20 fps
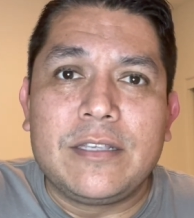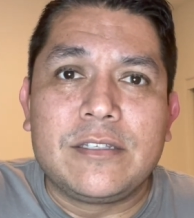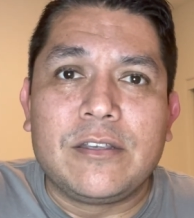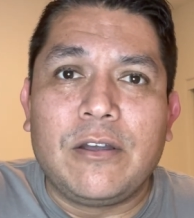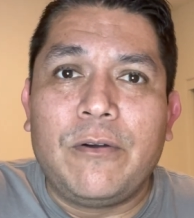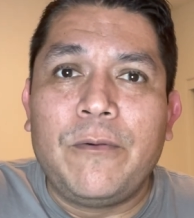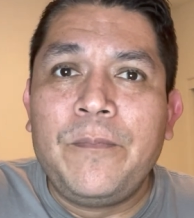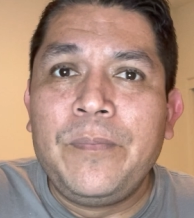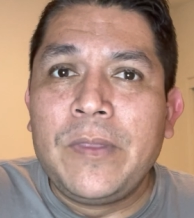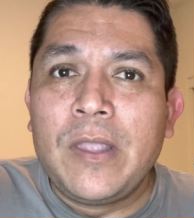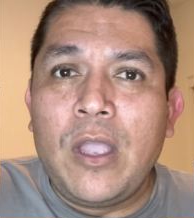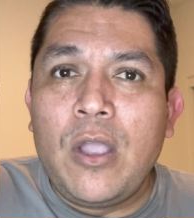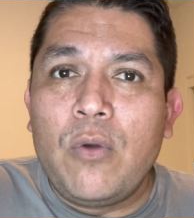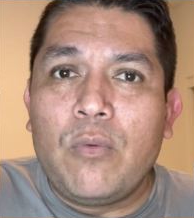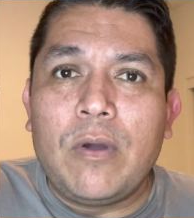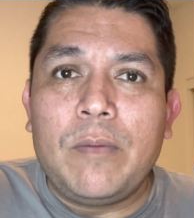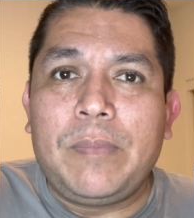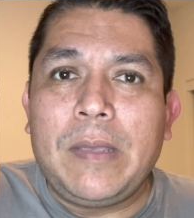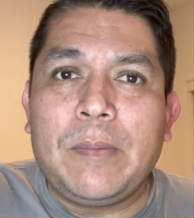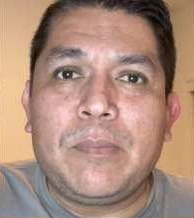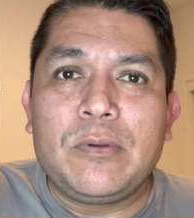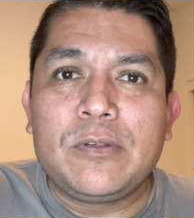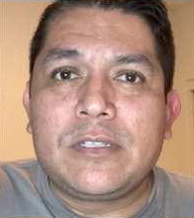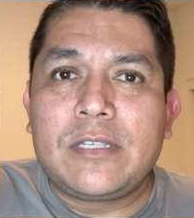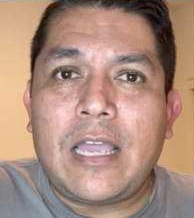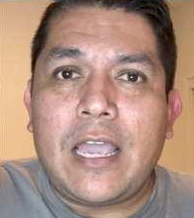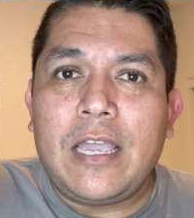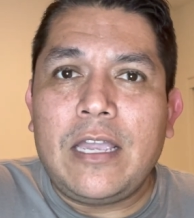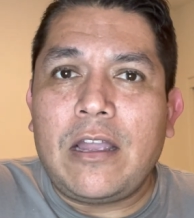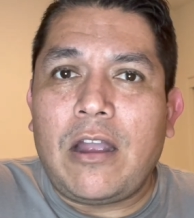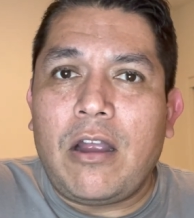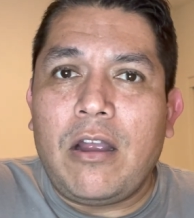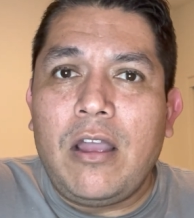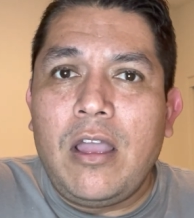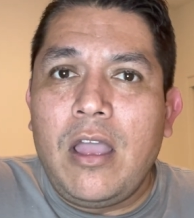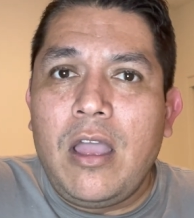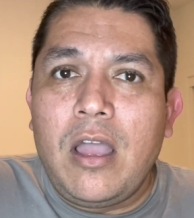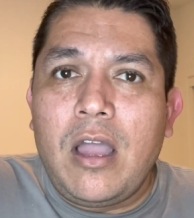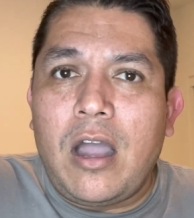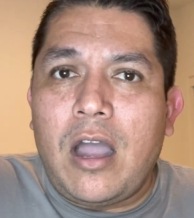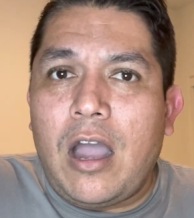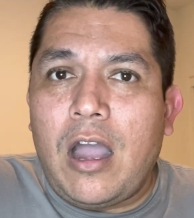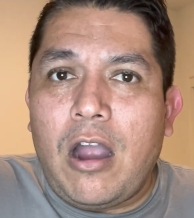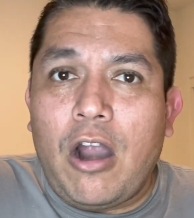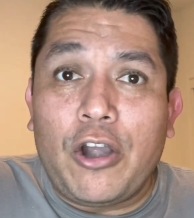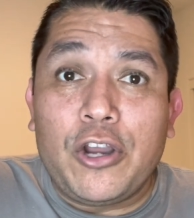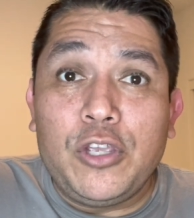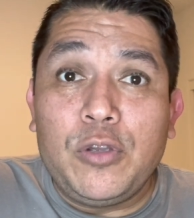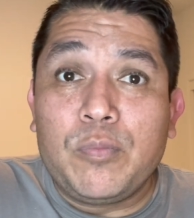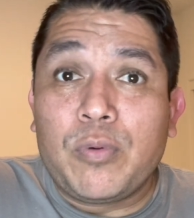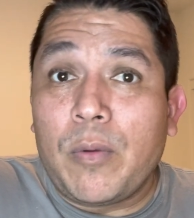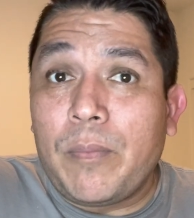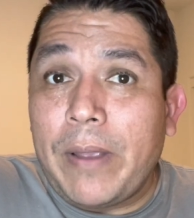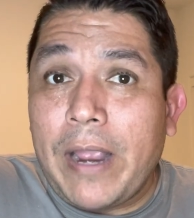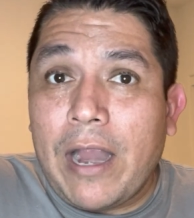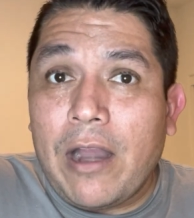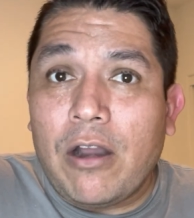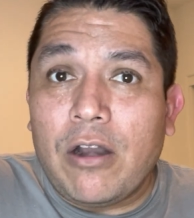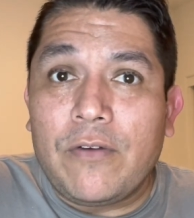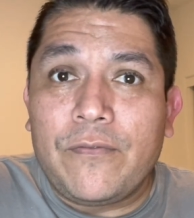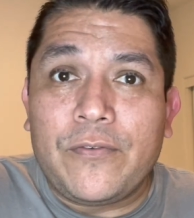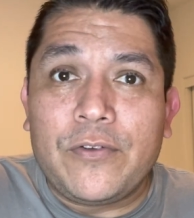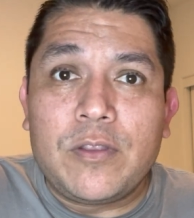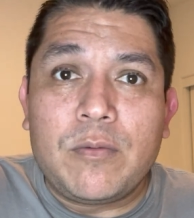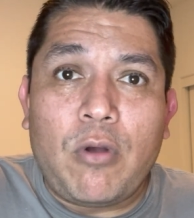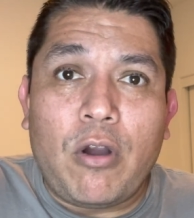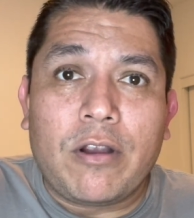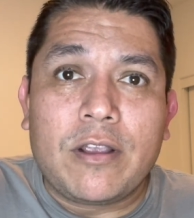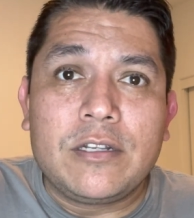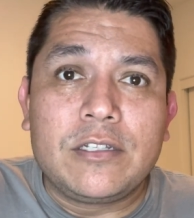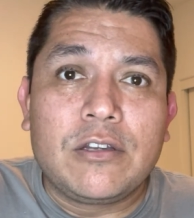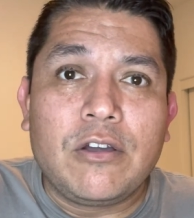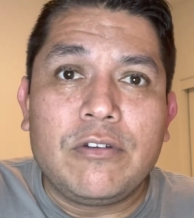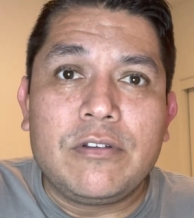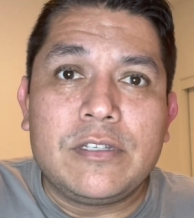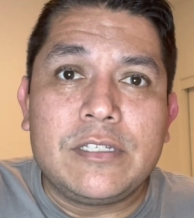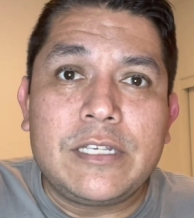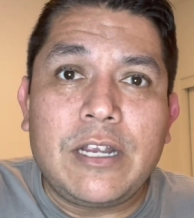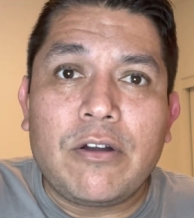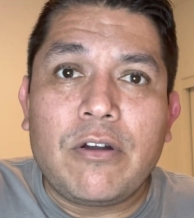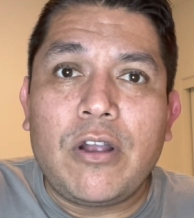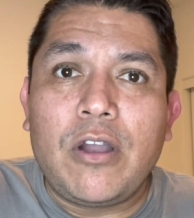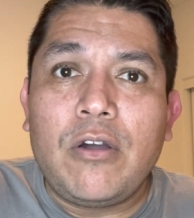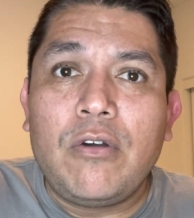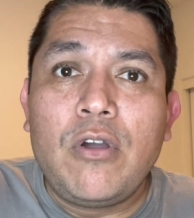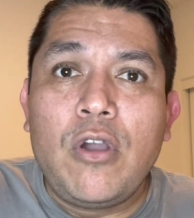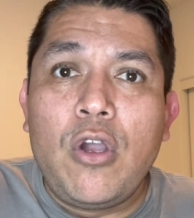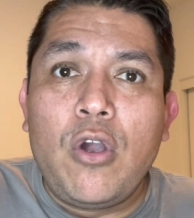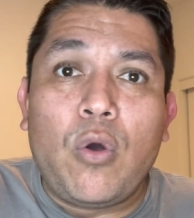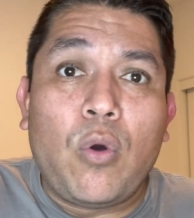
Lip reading: So when people say, are you prepared for the market to go to zero?